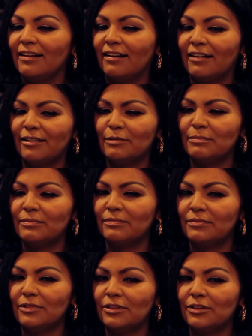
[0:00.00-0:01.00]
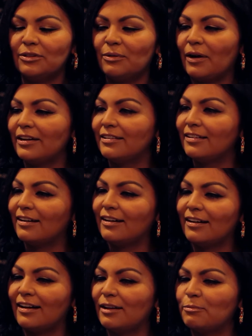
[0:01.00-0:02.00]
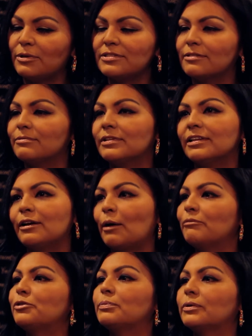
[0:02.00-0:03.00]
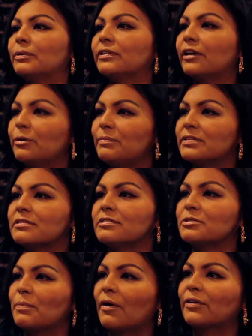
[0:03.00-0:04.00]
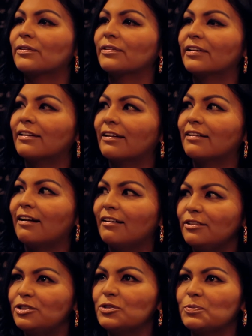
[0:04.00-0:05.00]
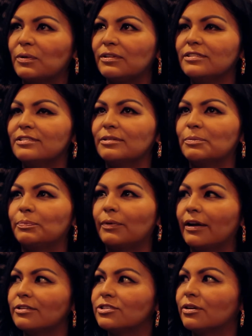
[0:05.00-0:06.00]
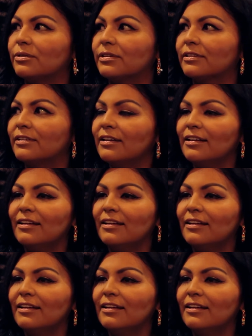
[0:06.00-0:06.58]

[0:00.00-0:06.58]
I wasn't really comfortable with their business model, and I kind of just wanted to branch out and